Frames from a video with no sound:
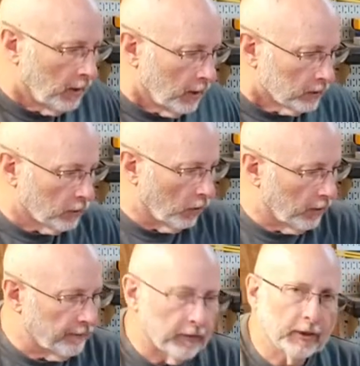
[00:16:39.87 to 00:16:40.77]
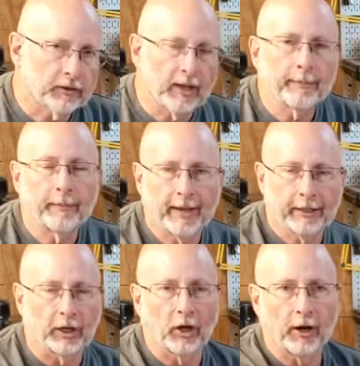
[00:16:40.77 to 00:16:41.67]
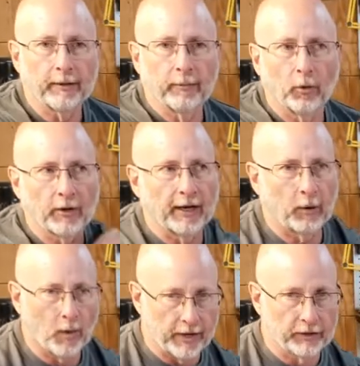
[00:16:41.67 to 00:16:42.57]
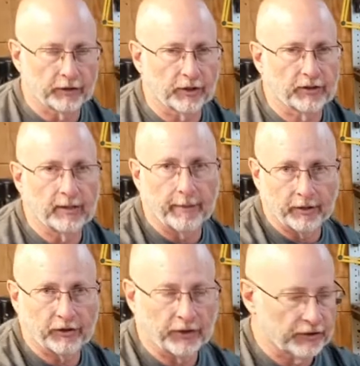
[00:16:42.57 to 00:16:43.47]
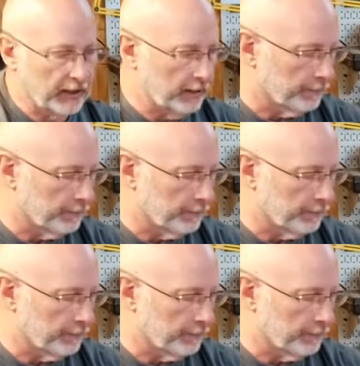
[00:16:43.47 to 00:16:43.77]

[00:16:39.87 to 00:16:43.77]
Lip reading: So let's say I'm making a cutting board and I want it 16 by 16.